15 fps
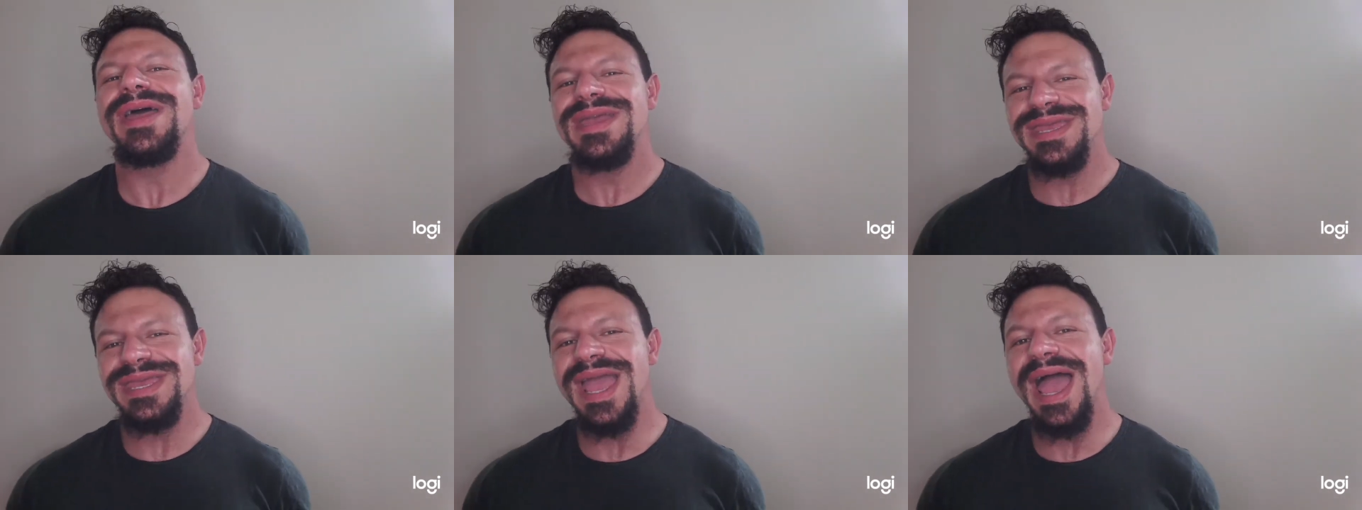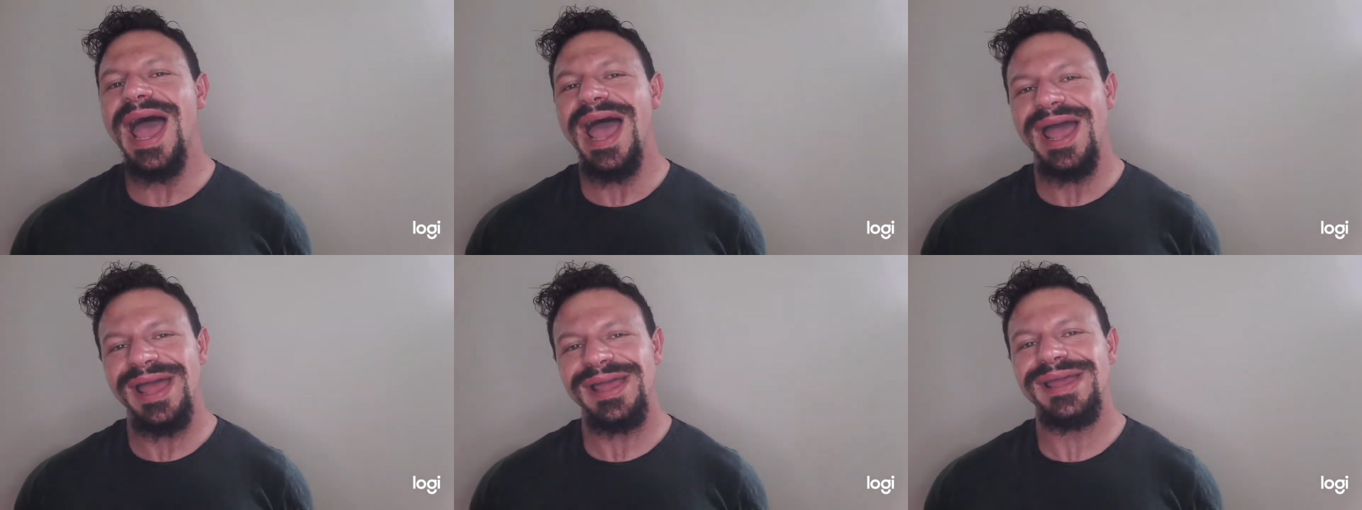
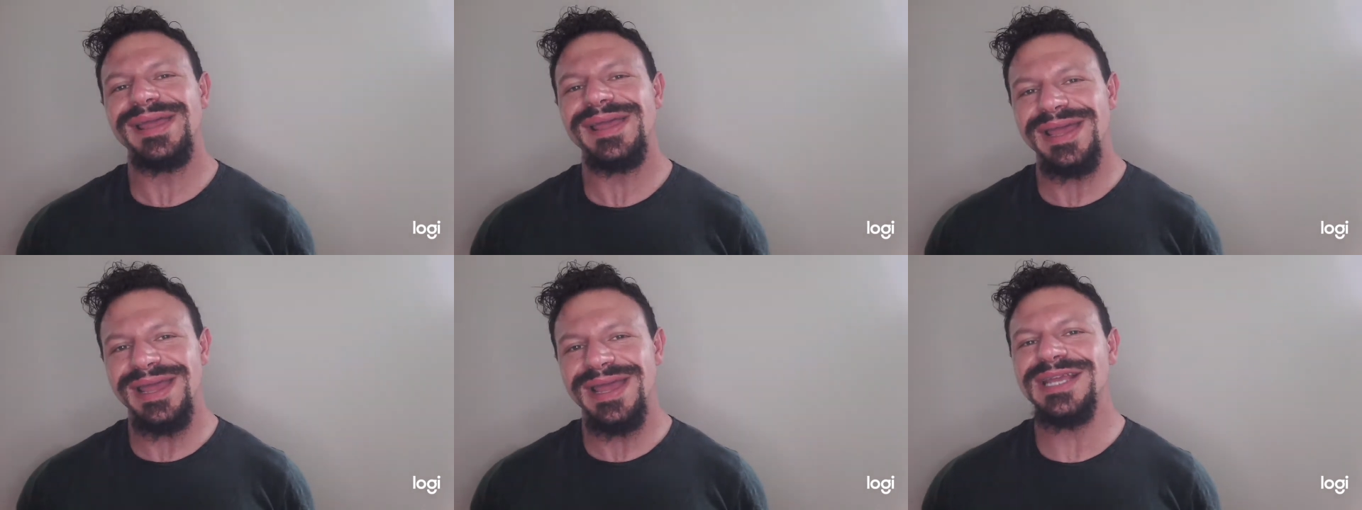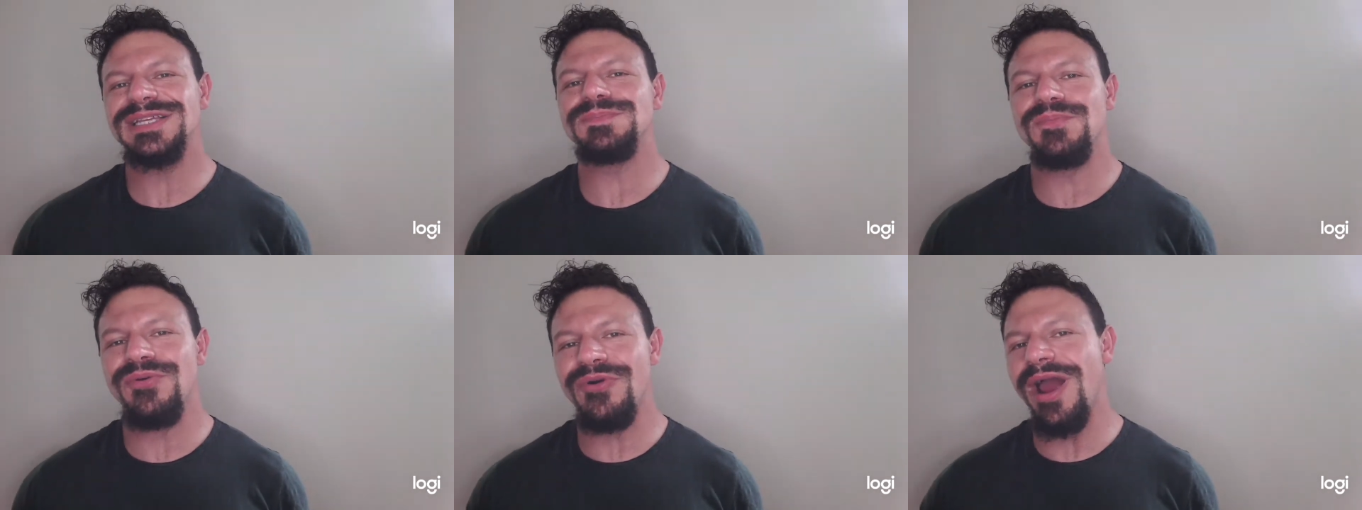Yeah, it's
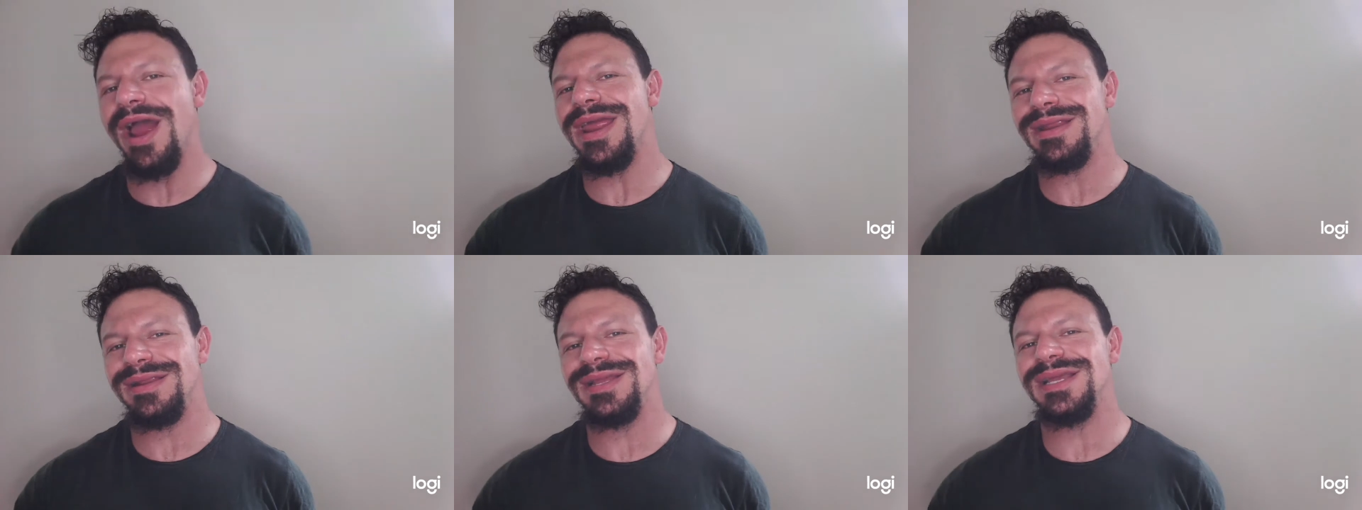bright.